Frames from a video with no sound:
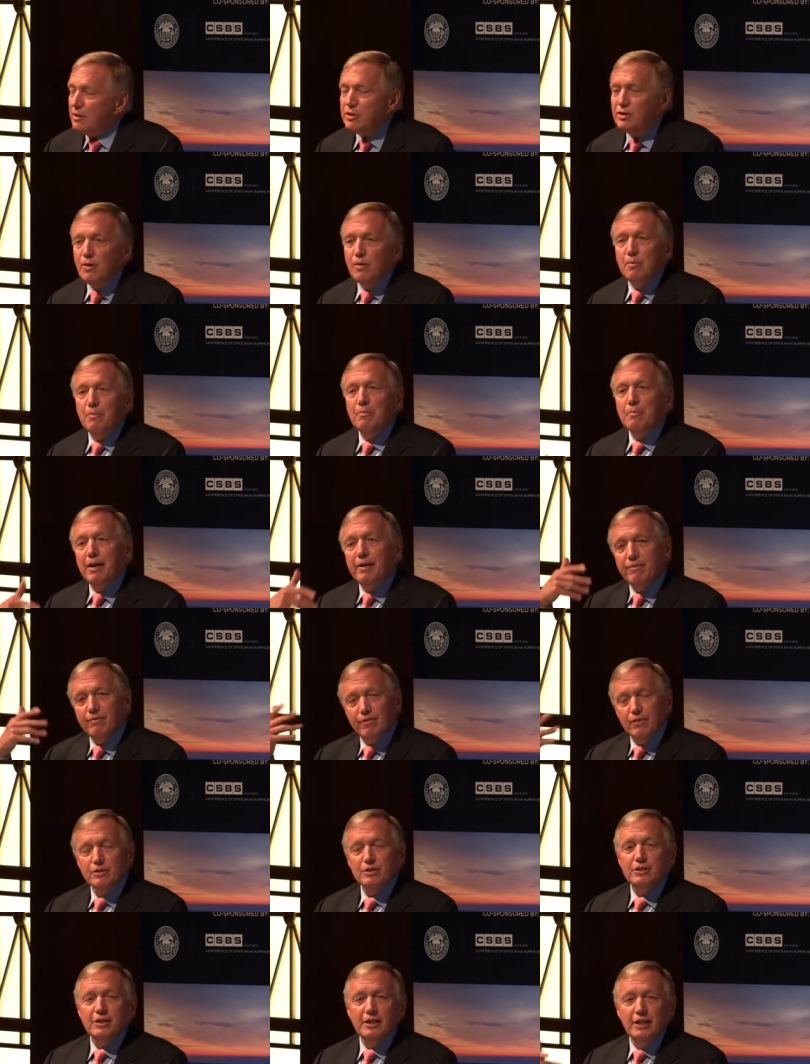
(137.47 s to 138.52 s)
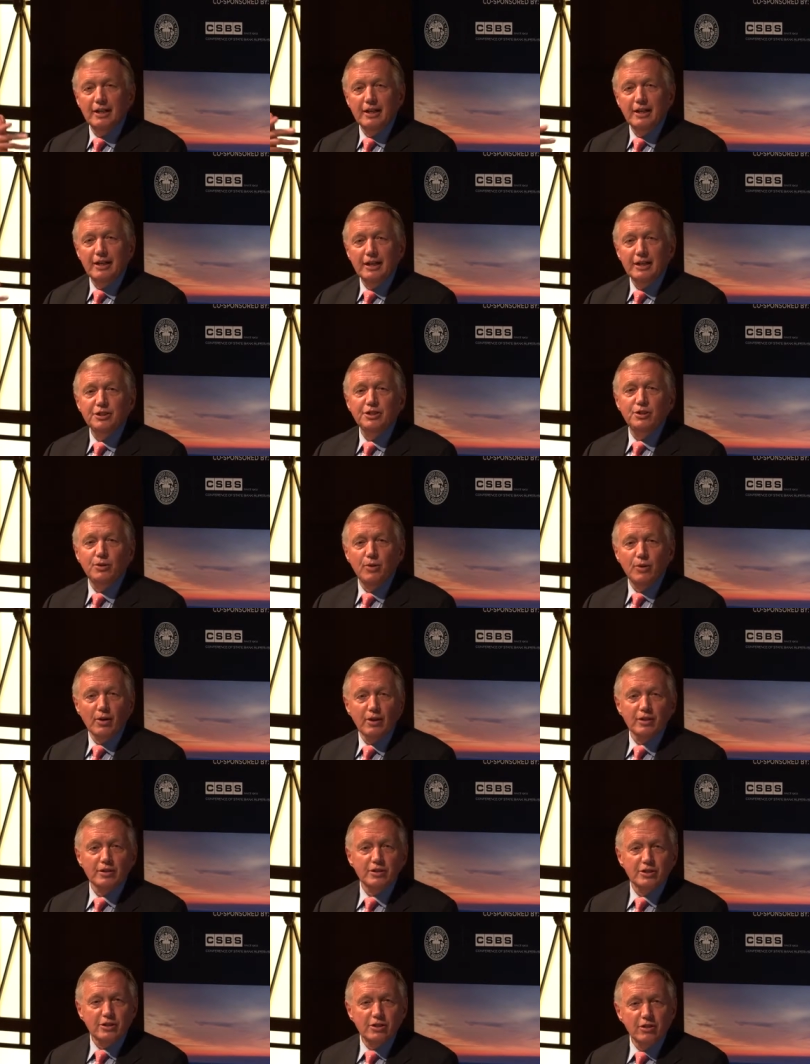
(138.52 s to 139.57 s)
So my first issue or
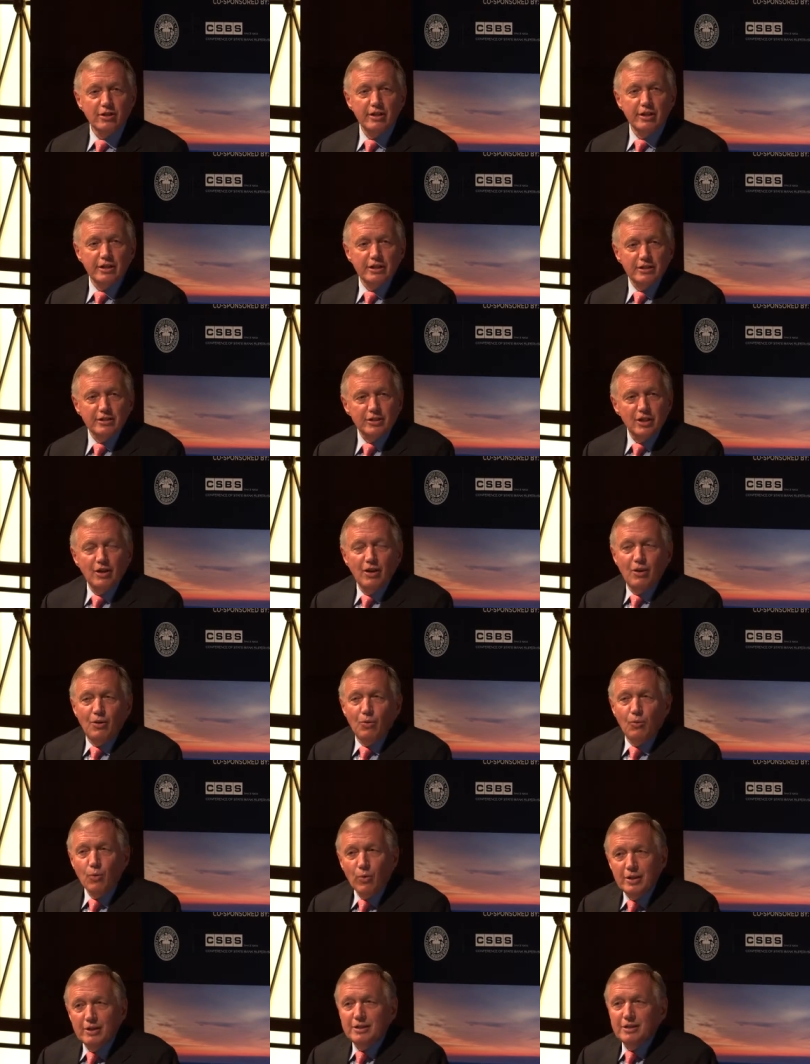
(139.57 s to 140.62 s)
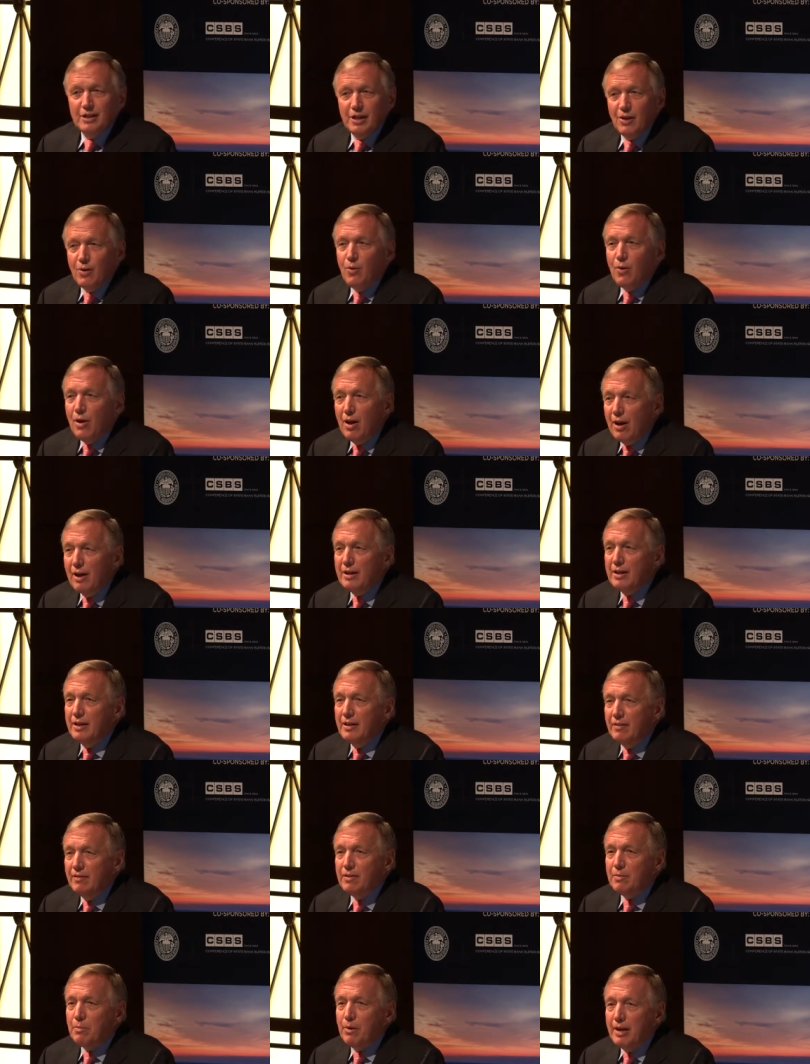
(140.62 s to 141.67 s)
concern is, what is the quality
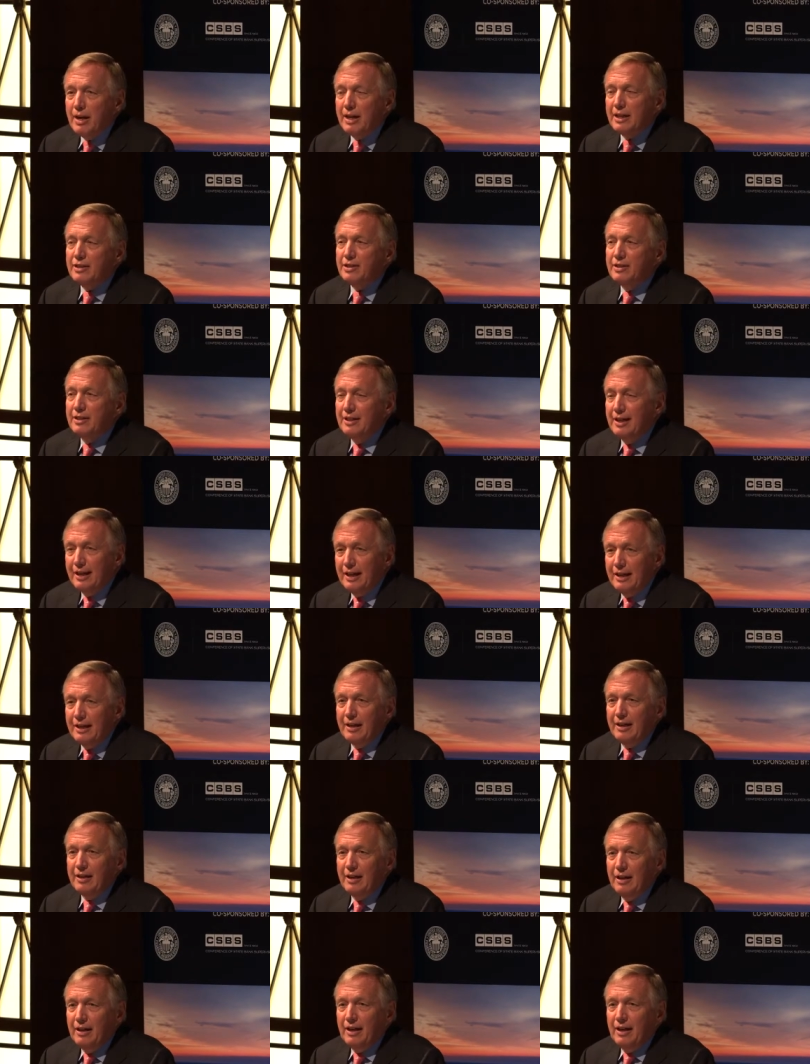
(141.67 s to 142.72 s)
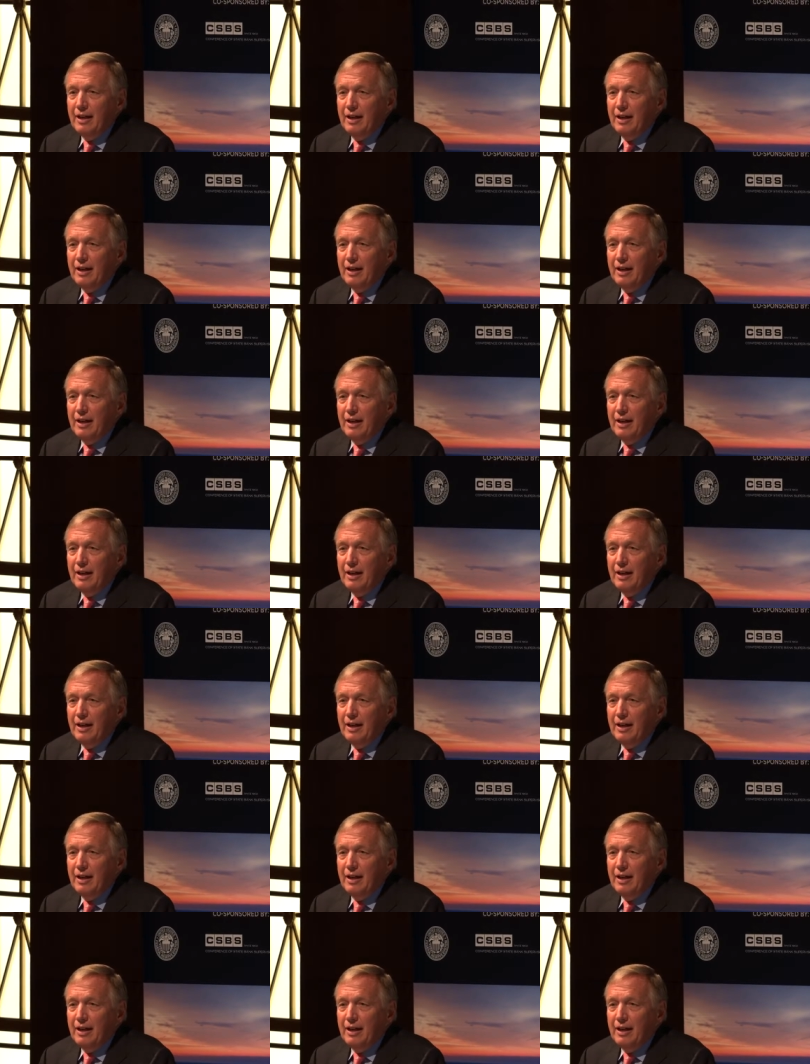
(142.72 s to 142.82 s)
of the branch data